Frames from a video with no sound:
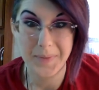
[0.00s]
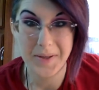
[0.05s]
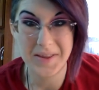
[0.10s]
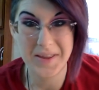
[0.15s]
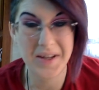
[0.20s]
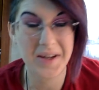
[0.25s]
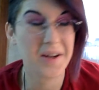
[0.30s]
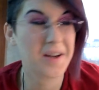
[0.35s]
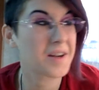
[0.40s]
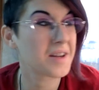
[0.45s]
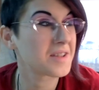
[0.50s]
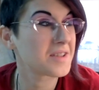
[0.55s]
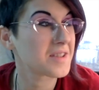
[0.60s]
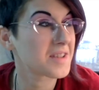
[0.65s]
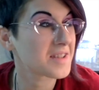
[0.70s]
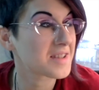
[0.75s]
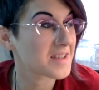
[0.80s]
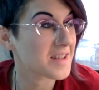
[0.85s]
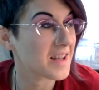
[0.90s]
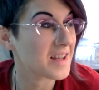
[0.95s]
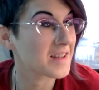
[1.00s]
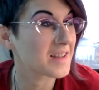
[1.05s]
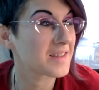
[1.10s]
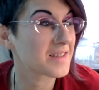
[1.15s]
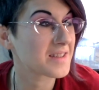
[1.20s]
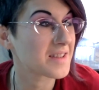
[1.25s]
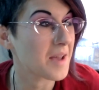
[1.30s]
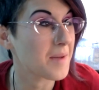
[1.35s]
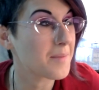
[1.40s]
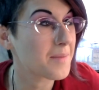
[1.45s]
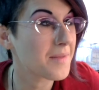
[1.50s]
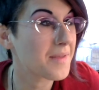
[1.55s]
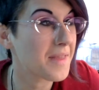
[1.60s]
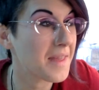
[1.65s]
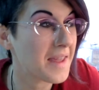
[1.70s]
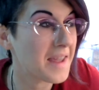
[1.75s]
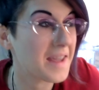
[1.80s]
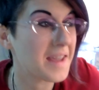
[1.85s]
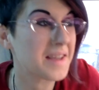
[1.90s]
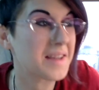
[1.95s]
but there are just a, some
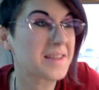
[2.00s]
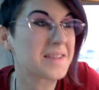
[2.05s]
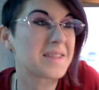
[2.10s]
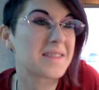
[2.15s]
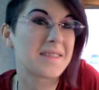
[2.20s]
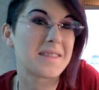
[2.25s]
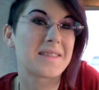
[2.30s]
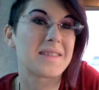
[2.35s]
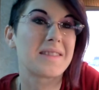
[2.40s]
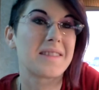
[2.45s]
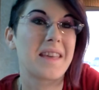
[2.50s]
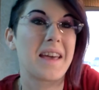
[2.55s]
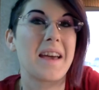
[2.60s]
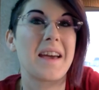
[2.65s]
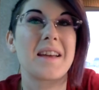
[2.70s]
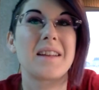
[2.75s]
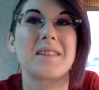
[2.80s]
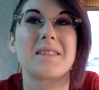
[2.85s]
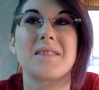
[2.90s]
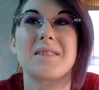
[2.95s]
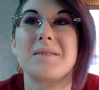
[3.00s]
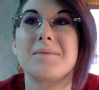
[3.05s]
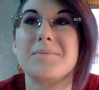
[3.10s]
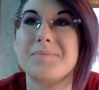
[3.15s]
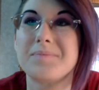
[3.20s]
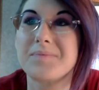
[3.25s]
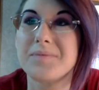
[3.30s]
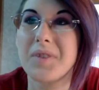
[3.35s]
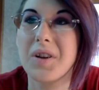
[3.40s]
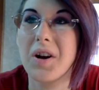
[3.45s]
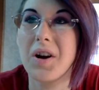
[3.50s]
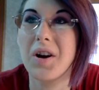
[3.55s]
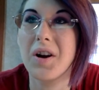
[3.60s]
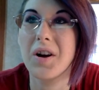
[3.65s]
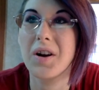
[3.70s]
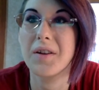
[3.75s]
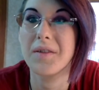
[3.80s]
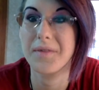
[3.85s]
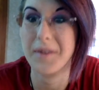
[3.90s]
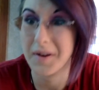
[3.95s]
things that
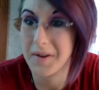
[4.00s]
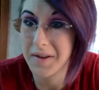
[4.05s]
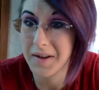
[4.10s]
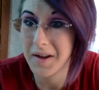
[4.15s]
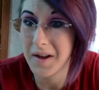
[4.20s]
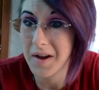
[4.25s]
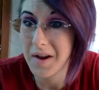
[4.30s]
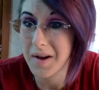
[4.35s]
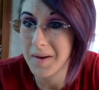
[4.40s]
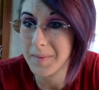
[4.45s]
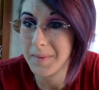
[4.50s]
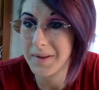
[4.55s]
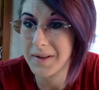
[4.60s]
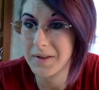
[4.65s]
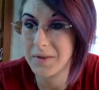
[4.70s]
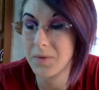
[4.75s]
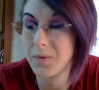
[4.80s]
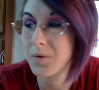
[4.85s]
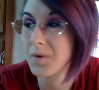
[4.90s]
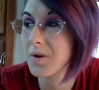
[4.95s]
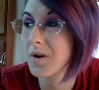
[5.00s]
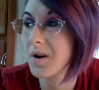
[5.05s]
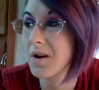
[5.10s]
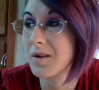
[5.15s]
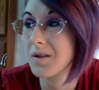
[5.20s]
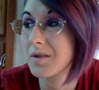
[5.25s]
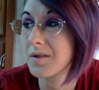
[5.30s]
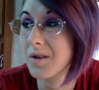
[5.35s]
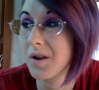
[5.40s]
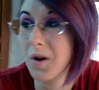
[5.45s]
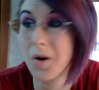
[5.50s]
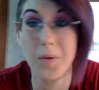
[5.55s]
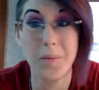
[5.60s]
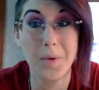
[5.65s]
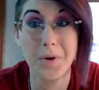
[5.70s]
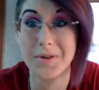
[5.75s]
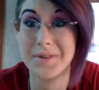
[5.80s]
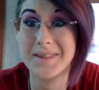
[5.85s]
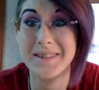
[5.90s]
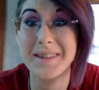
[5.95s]
are very common or are
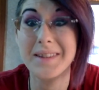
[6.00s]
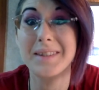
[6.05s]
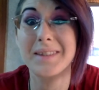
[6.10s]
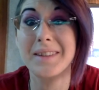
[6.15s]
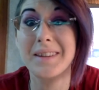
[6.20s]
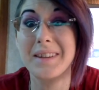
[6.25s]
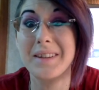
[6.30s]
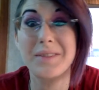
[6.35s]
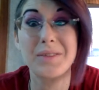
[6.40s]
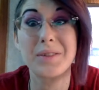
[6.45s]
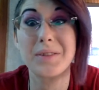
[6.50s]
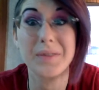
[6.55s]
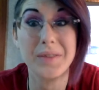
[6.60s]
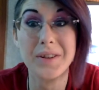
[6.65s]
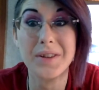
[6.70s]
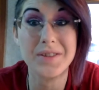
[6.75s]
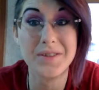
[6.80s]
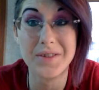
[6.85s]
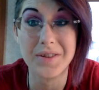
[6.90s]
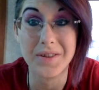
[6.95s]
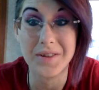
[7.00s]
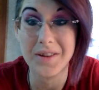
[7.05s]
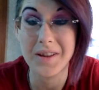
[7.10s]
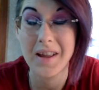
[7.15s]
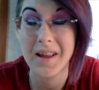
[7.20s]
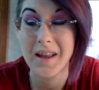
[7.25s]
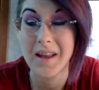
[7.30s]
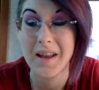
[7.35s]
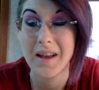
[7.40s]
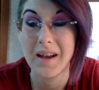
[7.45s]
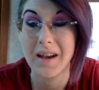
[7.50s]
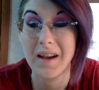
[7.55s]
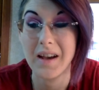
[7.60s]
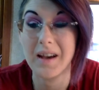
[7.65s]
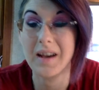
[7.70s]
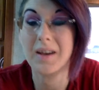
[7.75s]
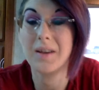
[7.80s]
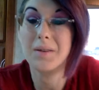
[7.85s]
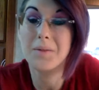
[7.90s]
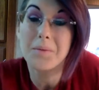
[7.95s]
almost nearly universal
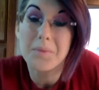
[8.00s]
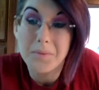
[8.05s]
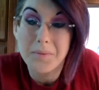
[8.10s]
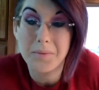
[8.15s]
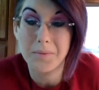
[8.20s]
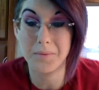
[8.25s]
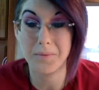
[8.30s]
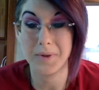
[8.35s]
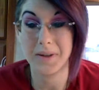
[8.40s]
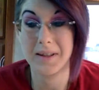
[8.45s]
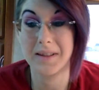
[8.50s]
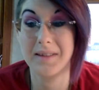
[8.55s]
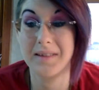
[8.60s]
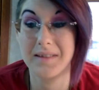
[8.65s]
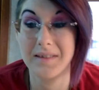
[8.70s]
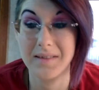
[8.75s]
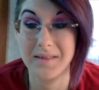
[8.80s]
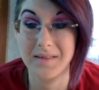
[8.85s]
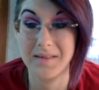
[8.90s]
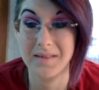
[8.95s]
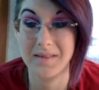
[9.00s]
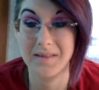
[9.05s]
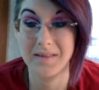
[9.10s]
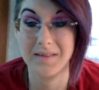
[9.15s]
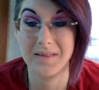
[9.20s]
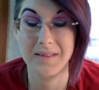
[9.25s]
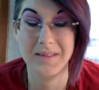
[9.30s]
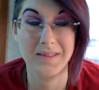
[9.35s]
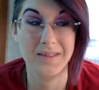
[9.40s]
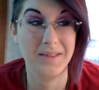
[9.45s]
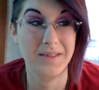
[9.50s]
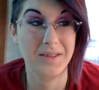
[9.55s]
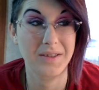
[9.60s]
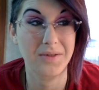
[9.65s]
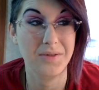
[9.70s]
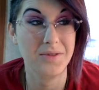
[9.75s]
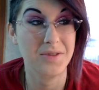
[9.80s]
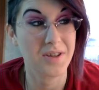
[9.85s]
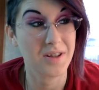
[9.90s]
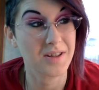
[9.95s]
uh, when
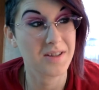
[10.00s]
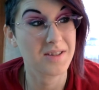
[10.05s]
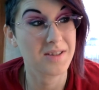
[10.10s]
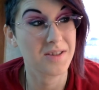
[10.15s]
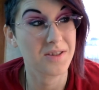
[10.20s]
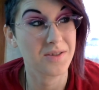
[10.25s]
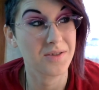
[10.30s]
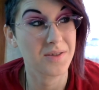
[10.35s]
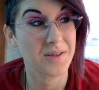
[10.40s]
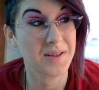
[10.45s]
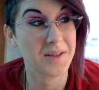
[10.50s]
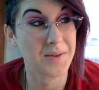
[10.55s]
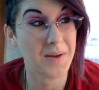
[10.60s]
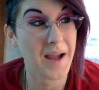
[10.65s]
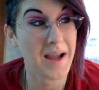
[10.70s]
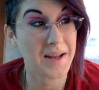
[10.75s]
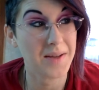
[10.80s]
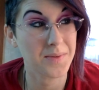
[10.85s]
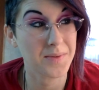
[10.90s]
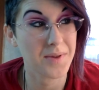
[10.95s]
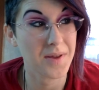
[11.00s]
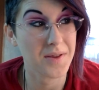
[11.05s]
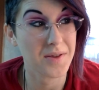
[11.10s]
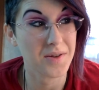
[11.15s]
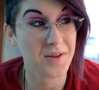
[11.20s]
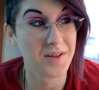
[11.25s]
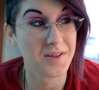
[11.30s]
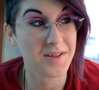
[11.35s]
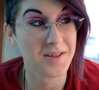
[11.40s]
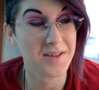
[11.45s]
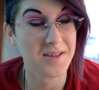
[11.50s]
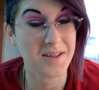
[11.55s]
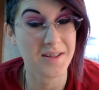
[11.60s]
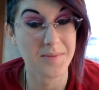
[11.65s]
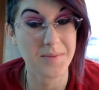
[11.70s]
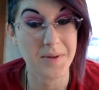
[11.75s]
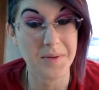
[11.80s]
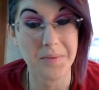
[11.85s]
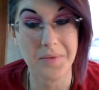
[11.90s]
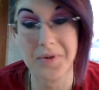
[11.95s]
you start to interact with other autistic
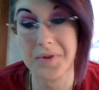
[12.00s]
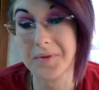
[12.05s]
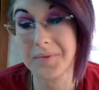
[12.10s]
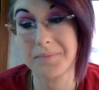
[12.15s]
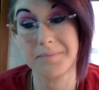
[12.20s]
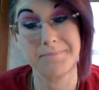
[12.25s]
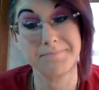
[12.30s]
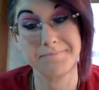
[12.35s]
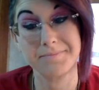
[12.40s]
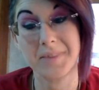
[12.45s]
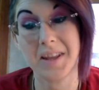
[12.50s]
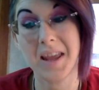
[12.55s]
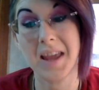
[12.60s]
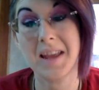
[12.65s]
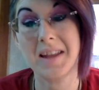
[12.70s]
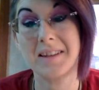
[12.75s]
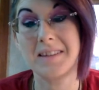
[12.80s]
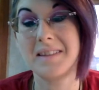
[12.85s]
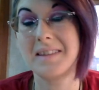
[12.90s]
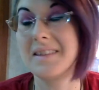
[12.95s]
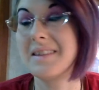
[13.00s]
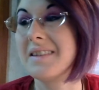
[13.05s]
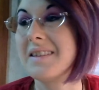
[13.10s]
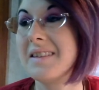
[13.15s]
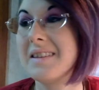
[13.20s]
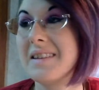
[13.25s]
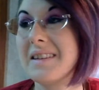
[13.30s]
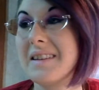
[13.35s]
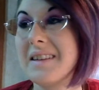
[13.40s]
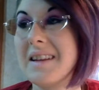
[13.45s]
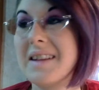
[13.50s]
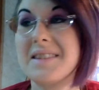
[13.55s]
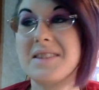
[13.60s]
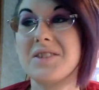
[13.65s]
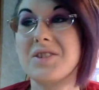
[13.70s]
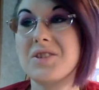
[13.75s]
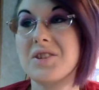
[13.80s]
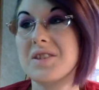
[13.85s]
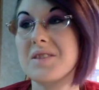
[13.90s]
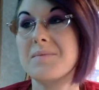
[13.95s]
people. And
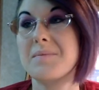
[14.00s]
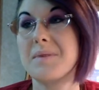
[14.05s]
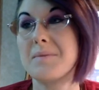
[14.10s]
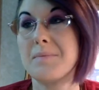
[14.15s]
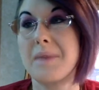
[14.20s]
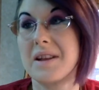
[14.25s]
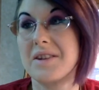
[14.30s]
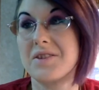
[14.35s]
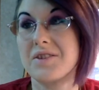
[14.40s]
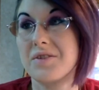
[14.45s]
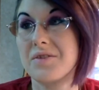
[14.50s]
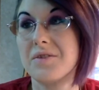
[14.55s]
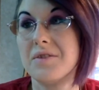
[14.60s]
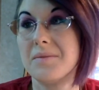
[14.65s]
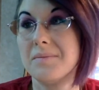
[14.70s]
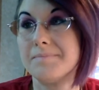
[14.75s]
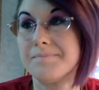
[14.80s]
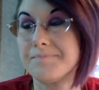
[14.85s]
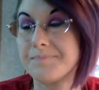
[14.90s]
it's just been magical.